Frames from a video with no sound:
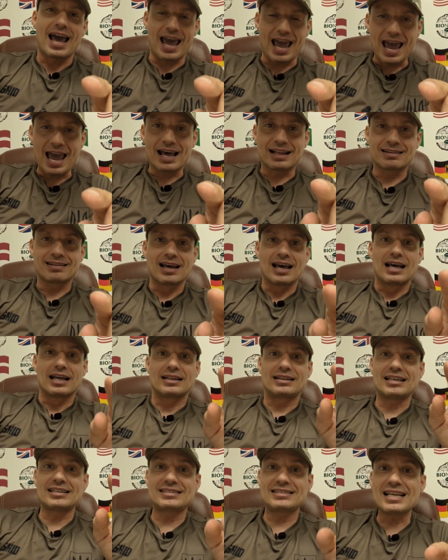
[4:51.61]
And
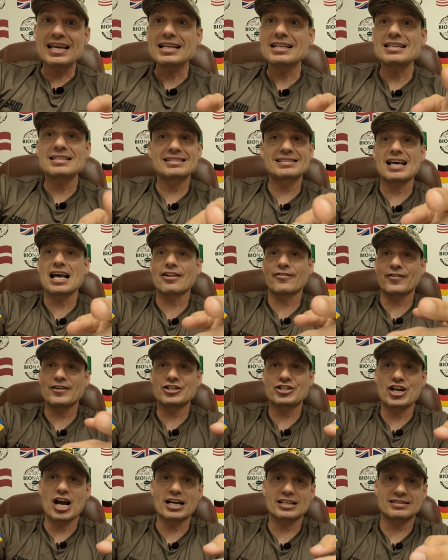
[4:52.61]
the seed itself
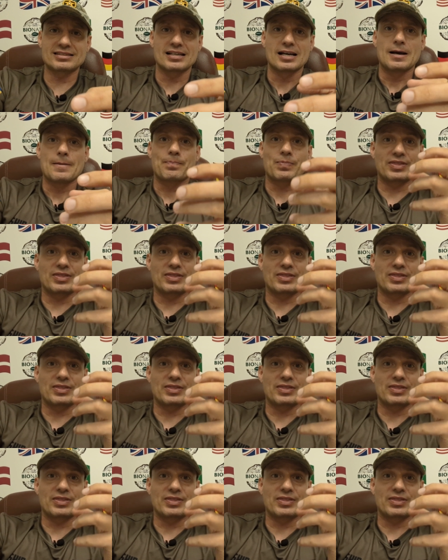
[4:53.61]
is just